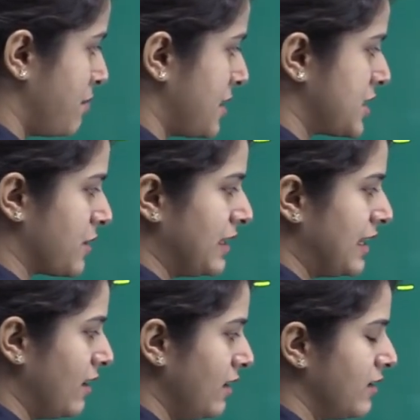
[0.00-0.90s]

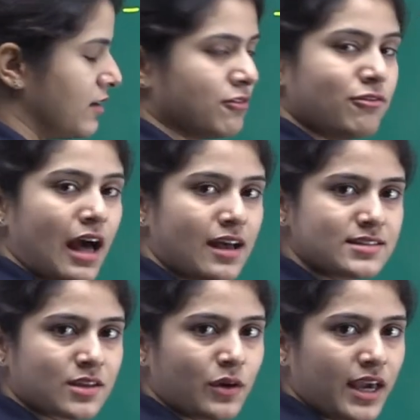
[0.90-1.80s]
particular
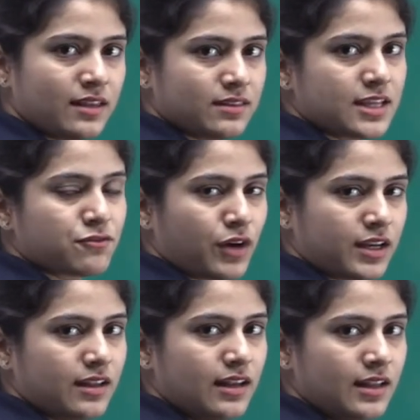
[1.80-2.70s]
flask, okay, that
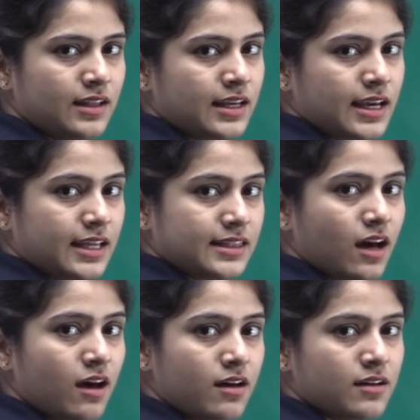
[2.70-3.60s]
funnel in
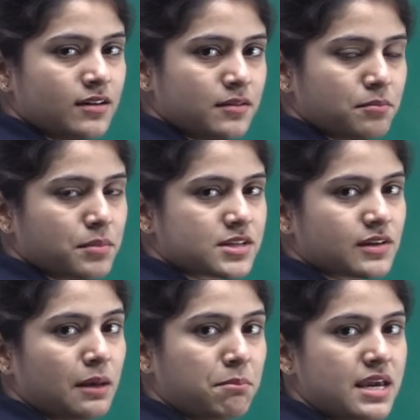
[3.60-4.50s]
the
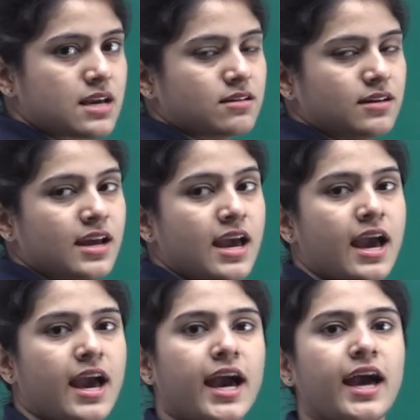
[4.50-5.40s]
particular beaker,
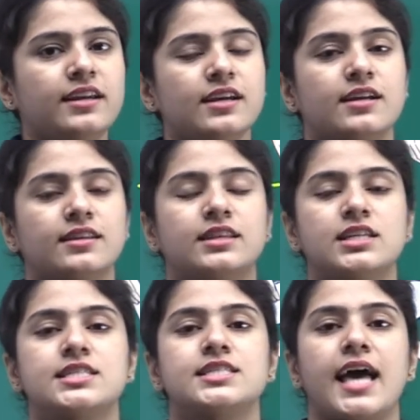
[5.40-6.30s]
and
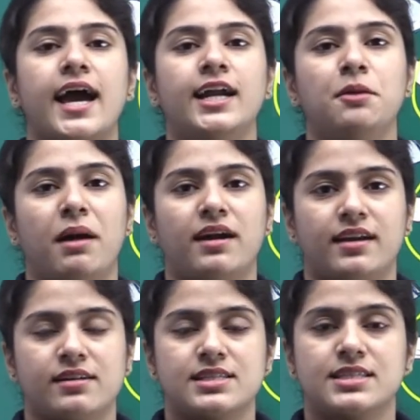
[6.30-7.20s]
the sand
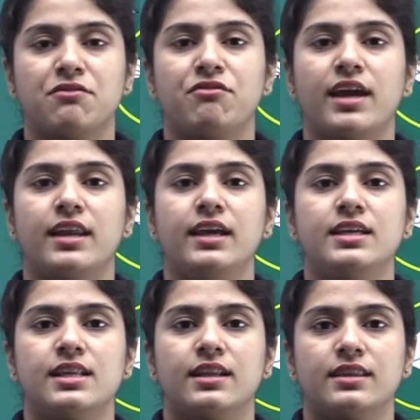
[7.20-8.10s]
particles, the
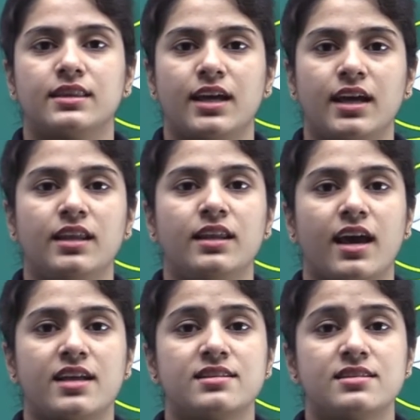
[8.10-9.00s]
very thin
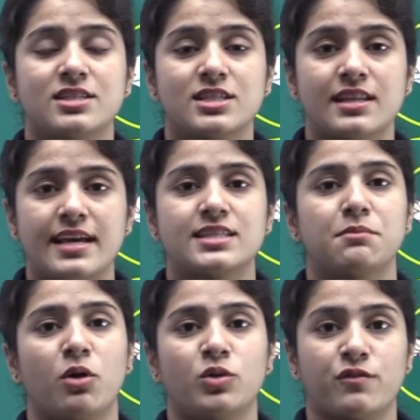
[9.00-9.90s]
and less
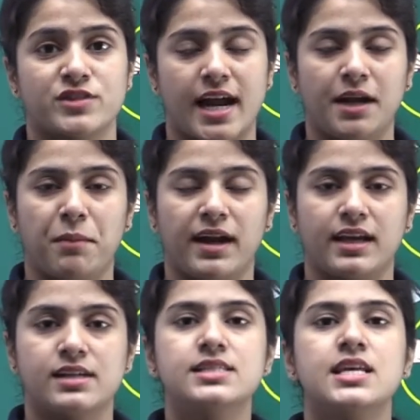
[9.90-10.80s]
amount of sand
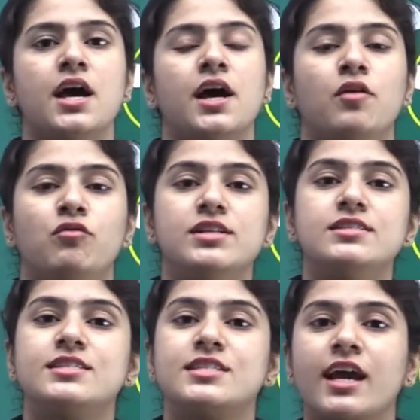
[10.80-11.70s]
particles
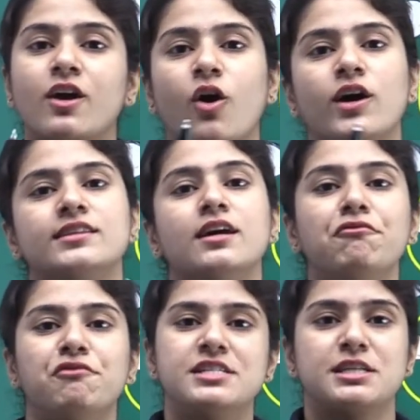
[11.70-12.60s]
will stick on the
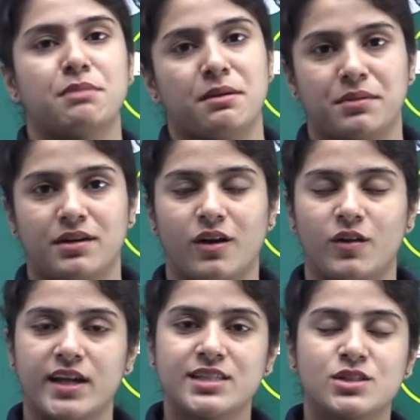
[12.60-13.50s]
filter paper.
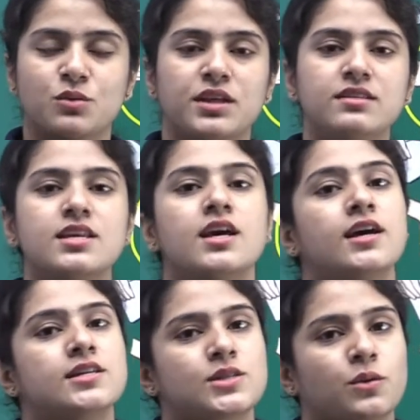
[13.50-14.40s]
All right students,
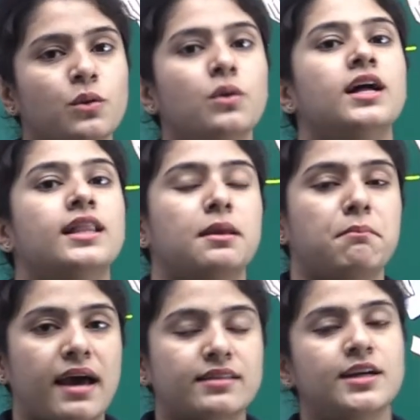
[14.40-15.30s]
so the
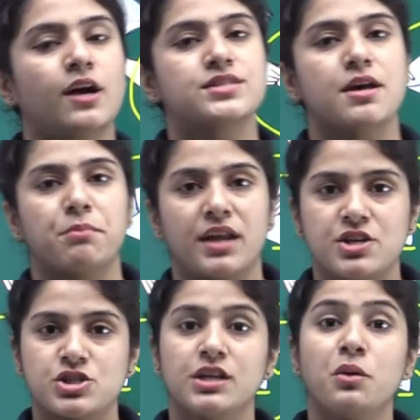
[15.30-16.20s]
method of
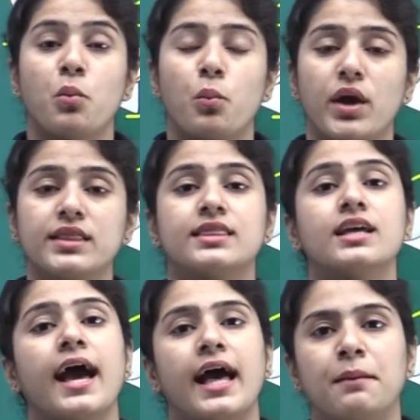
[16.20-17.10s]
separation with
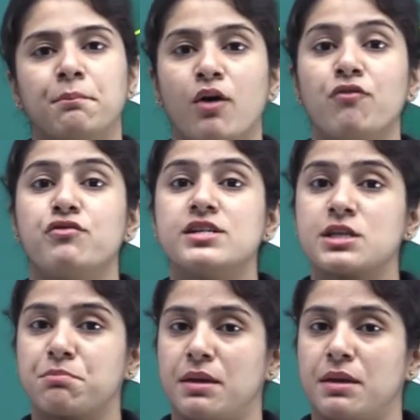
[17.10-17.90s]
the help of filter